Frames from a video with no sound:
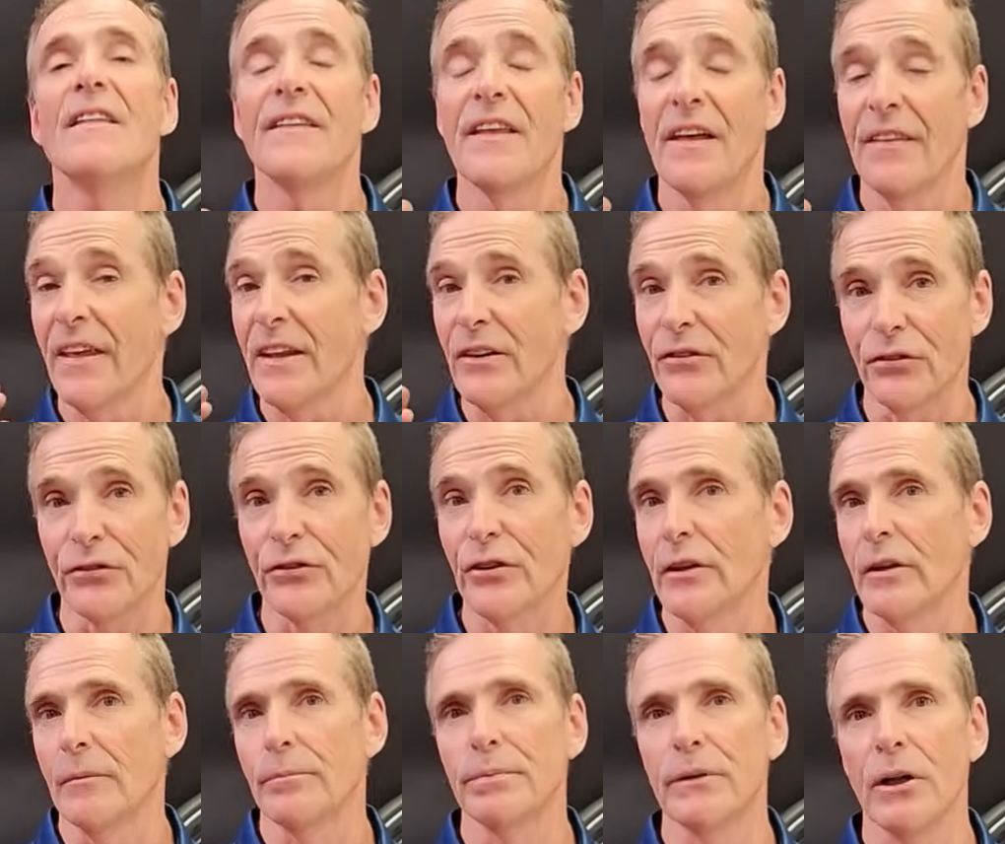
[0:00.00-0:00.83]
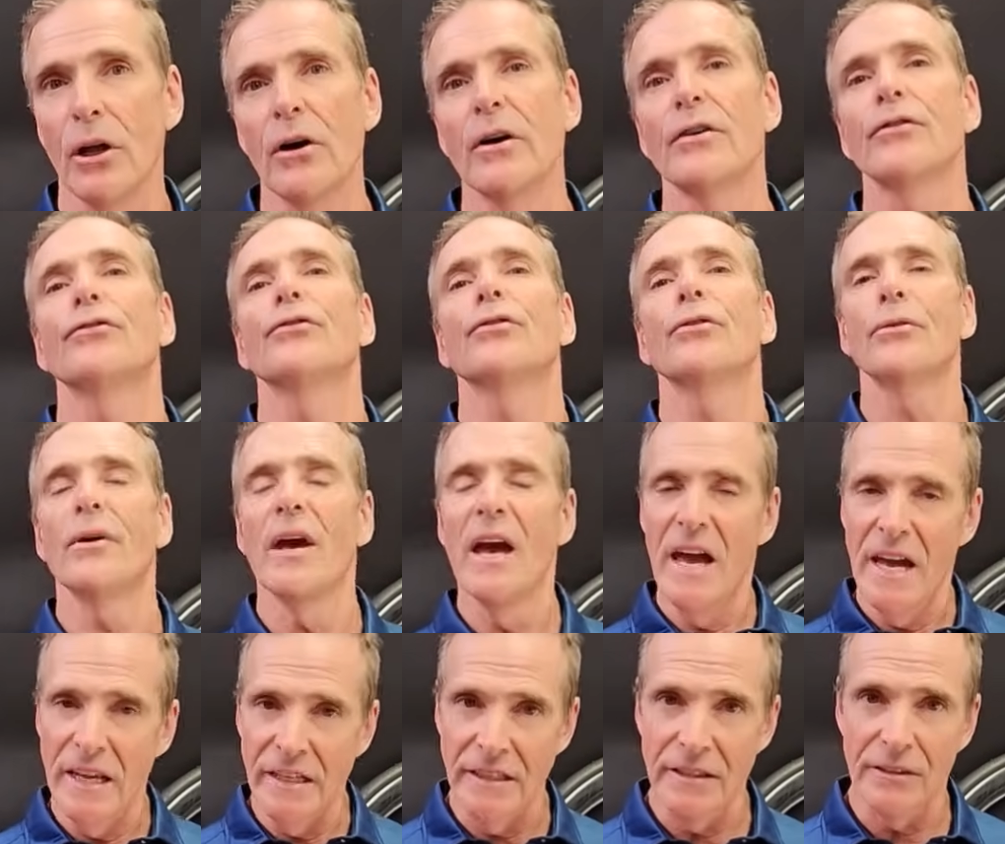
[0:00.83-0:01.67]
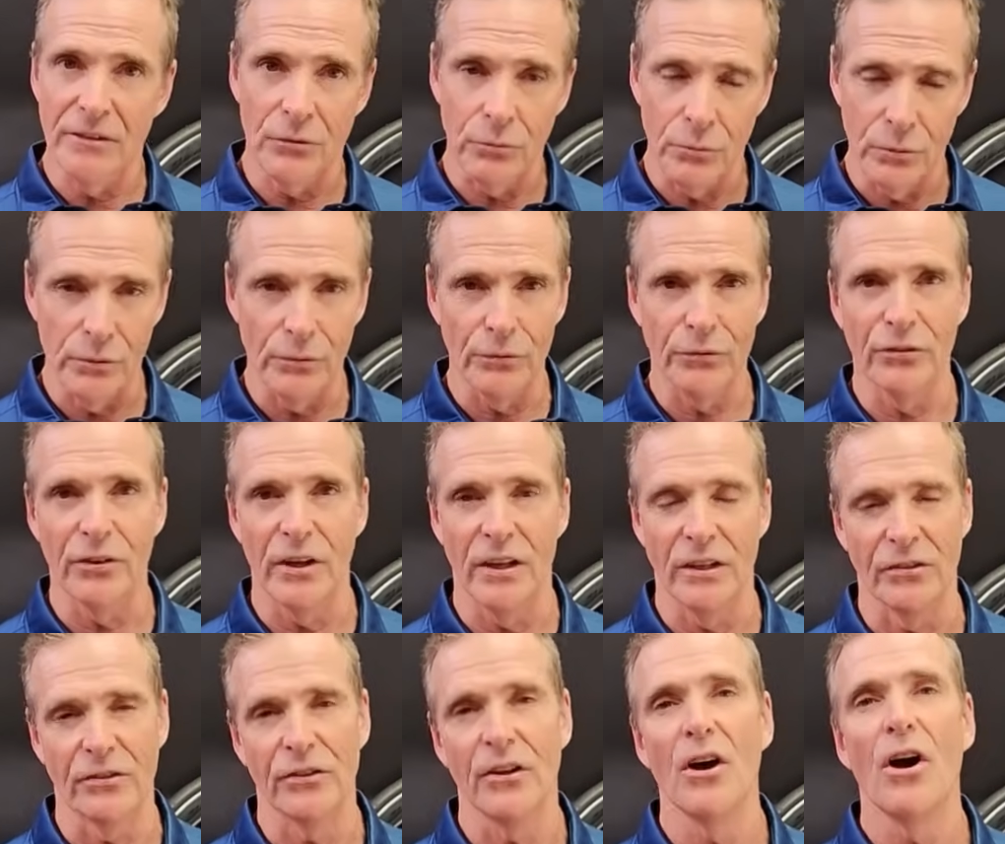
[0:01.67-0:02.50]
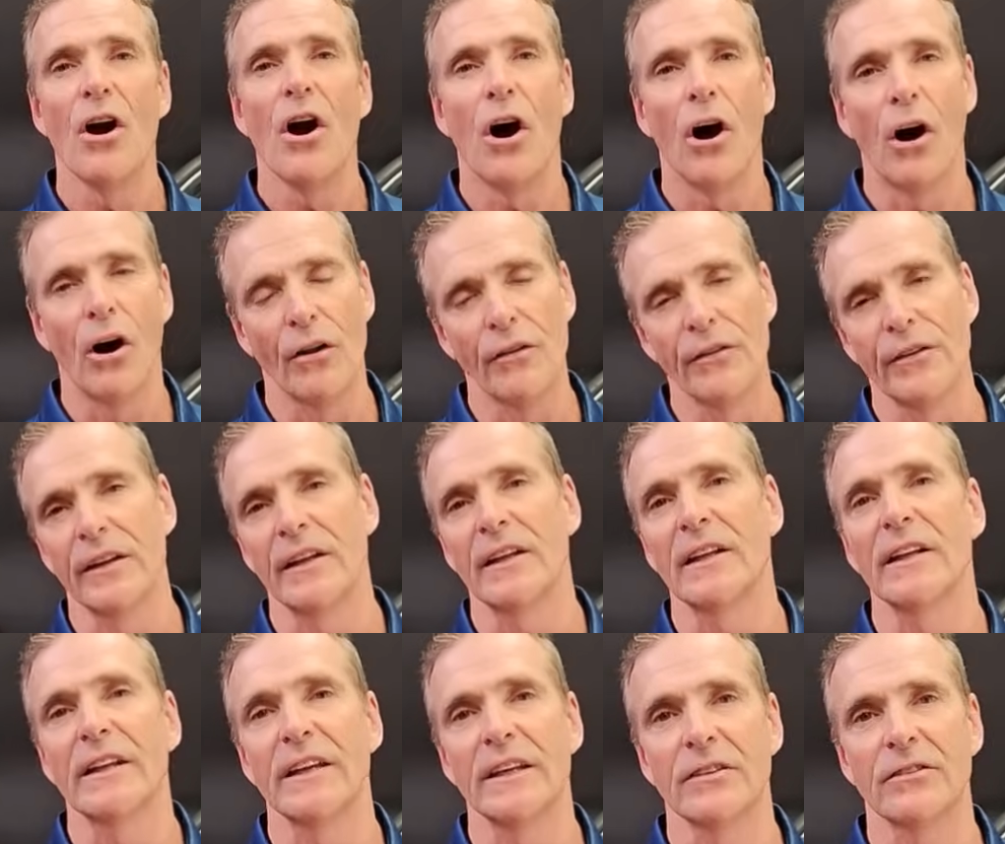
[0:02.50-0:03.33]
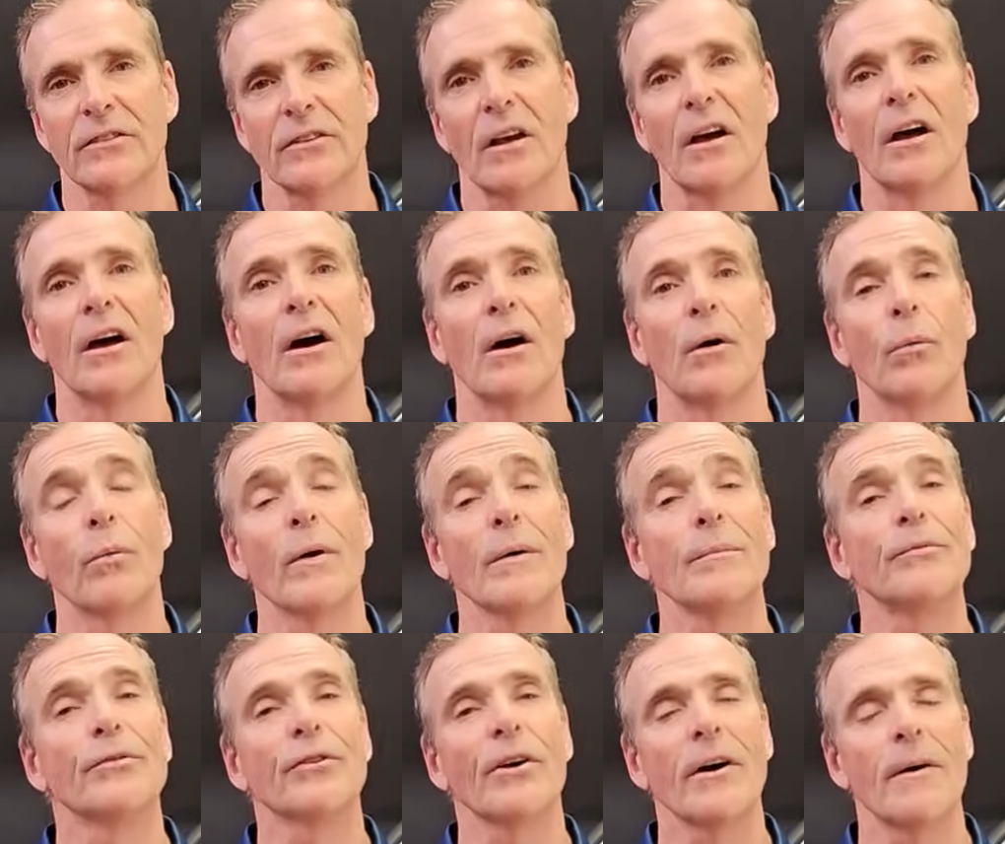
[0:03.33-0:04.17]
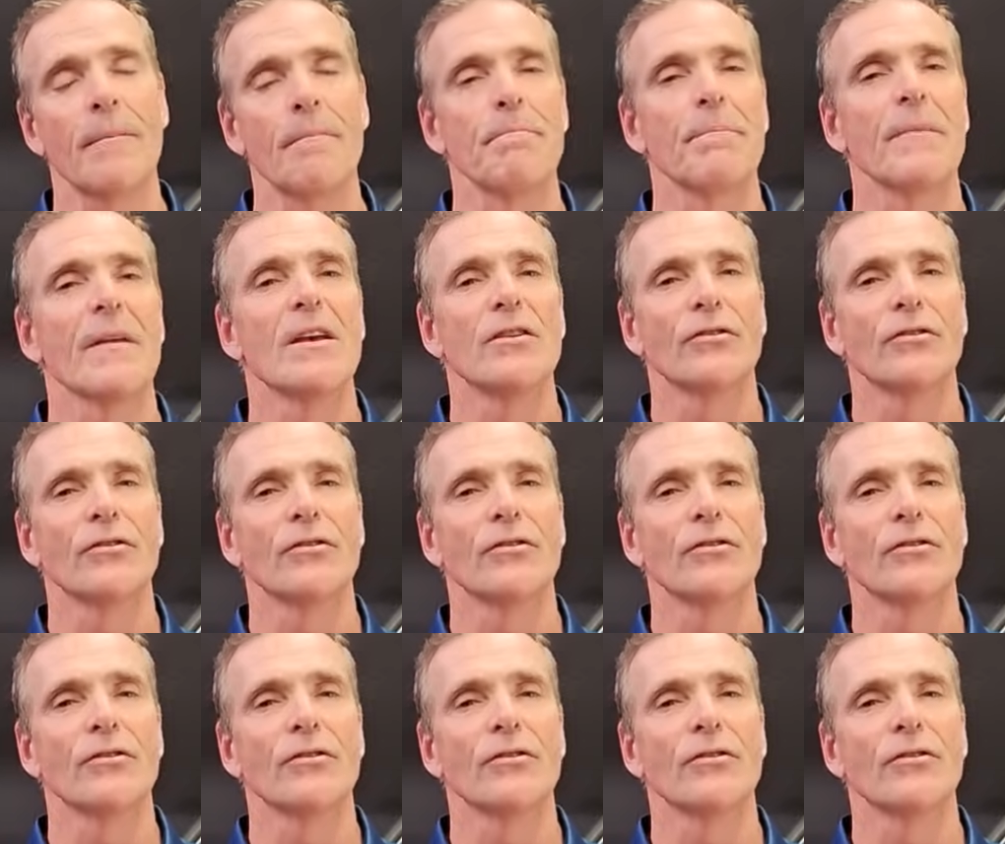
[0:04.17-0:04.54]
Now that still applies to any of the wheel sets on the Elite website.